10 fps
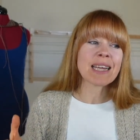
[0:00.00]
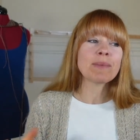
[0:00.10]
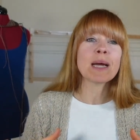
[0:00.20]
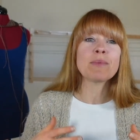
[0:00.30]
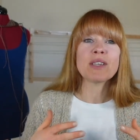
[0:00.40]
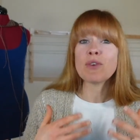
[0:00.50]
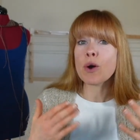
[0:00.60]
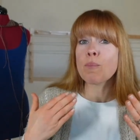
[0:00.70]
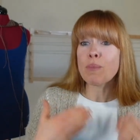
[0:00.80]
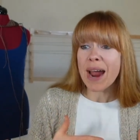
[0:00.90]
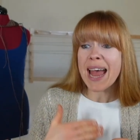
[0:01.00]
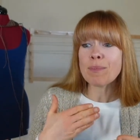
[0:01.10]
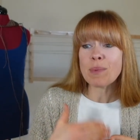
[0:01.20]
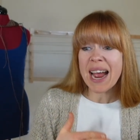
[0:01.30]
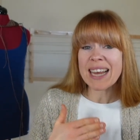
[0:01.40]
sometimes if you're a
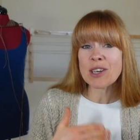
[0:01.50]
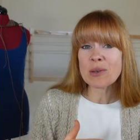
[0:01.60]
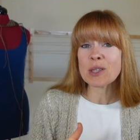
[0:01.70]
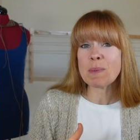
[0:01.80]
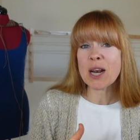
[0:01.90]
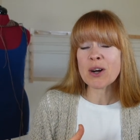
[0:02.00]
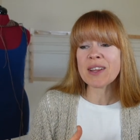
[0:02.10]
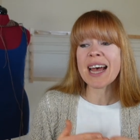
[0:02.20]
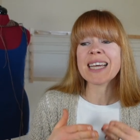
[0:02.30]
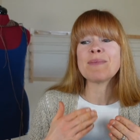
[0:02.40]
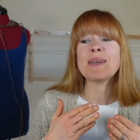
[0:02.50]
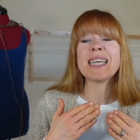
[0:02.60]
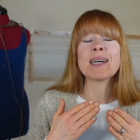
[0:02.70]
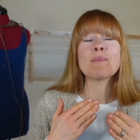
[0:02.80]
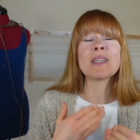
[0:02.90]
brand, brand new spinner, that can
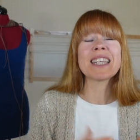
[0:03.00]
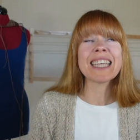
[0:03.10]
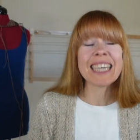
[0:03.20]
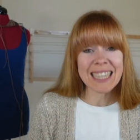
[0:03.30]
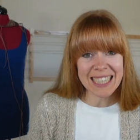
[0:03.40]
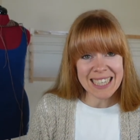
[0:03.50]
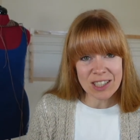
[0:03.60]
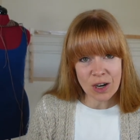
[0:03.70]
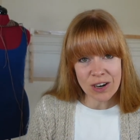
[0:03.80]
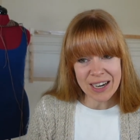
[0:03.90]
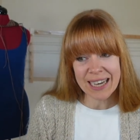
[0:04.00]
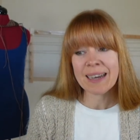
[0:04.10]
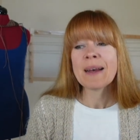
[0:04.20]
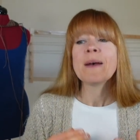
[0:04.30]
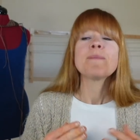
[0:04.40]
be completely
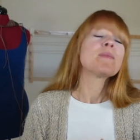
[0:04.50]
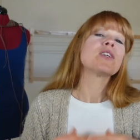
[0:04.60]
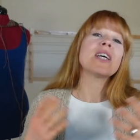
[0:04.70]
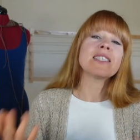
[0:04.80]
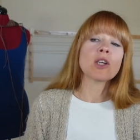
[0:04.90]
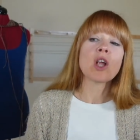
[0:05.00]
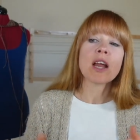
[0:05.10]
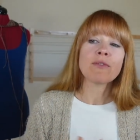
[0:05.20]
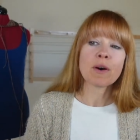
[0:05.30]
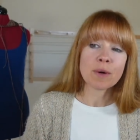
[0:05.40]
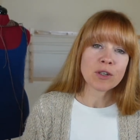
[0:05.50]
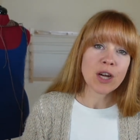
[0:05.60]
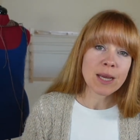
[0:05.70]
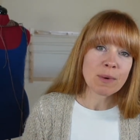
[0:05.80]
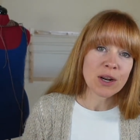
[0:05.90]
disheartening. So that's a lot of what we
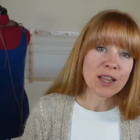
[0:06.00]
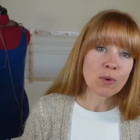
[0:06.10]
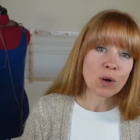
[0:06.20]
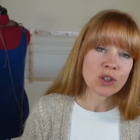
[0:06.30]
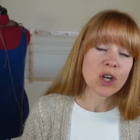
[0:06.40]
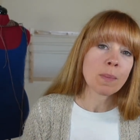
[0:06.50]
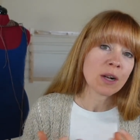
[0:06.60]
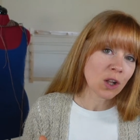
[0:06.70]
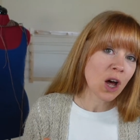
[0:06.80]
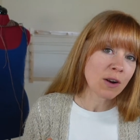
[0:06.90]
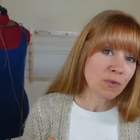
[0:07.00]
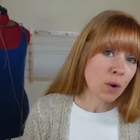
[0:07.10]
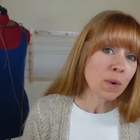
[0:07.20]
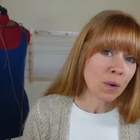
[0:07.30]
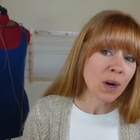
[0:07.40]
were talking about in the workshop and a lot of
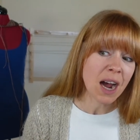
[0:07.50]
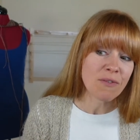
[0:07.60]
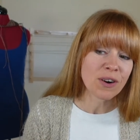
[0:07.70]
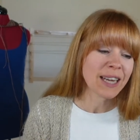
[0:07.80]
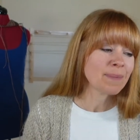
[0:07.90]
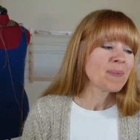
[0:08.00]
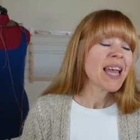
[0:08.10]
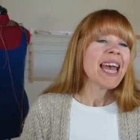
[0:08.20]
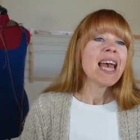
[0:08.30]
what we were covering.